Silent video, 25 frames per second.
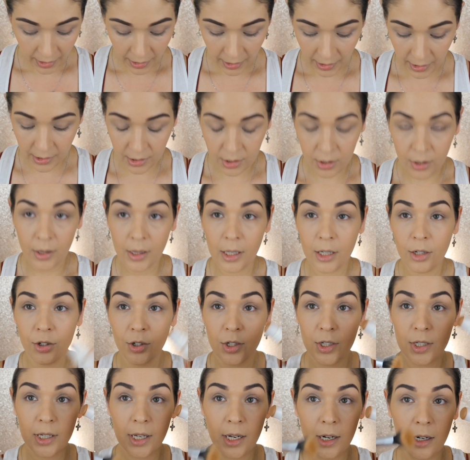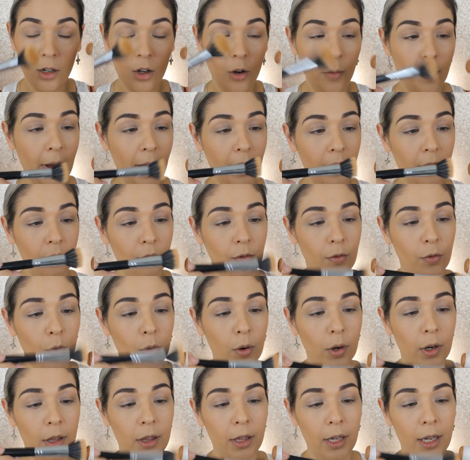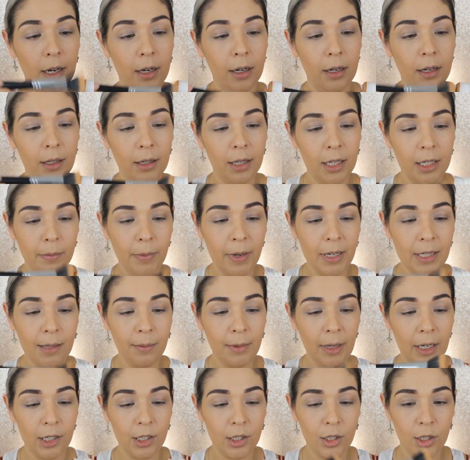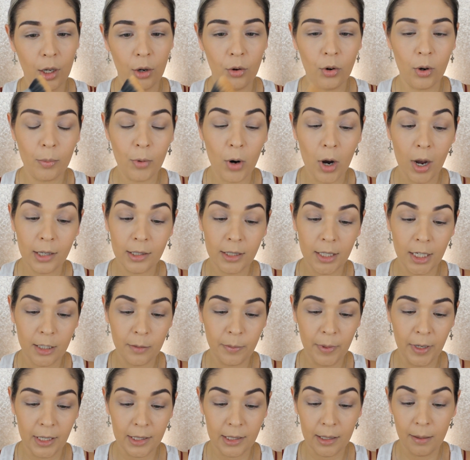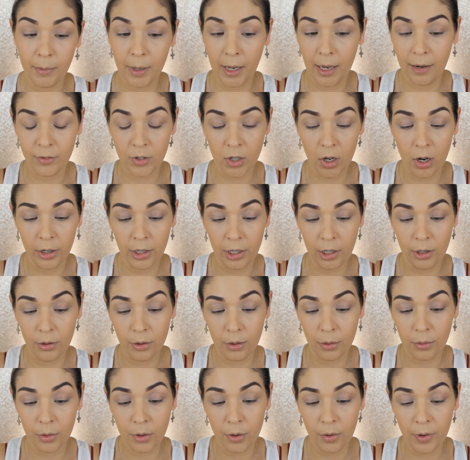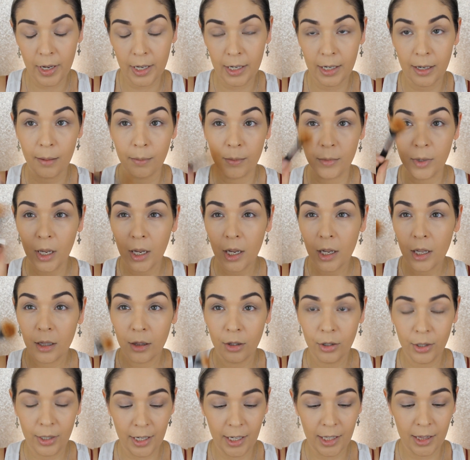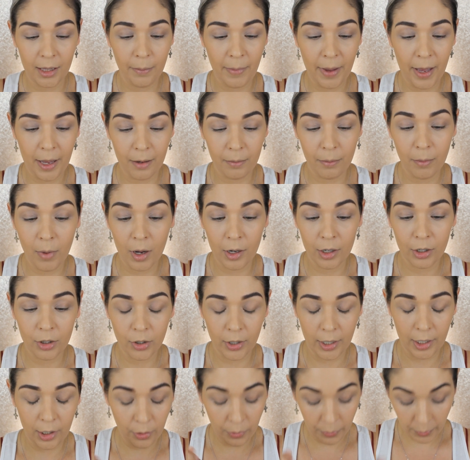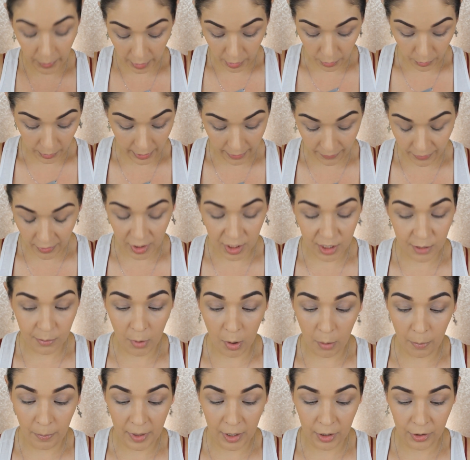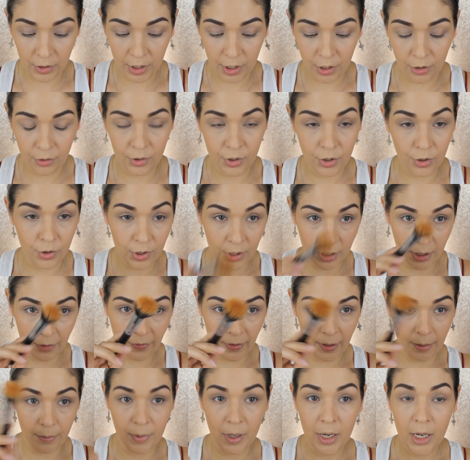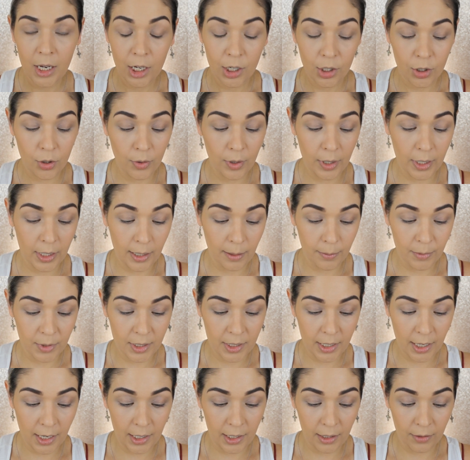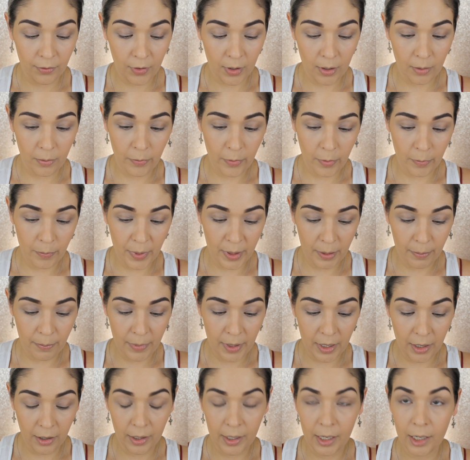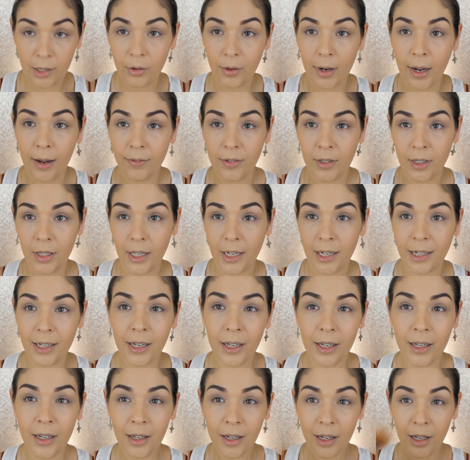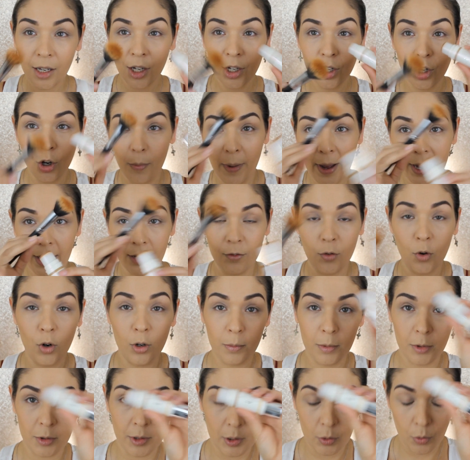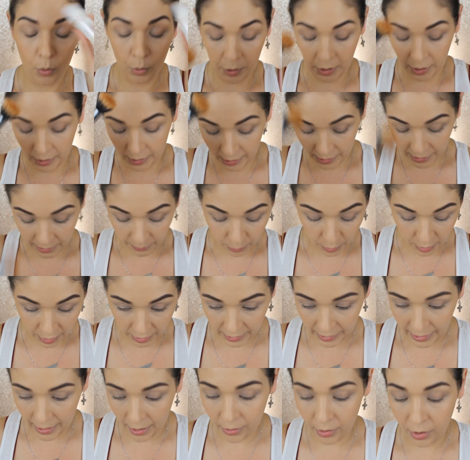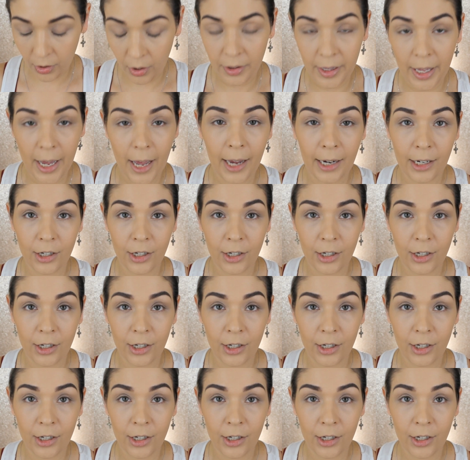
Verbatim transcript: And so then you just kind of go back and forth. And this might seem like a slower process because I'm kind of talking through it and I'm looking at the monitor and I really only have this small mirror to use. Usually if I'm doing it, I'm standing in front of a big mirror and I don't have to like go back and forth between holding this and putting it down and all that.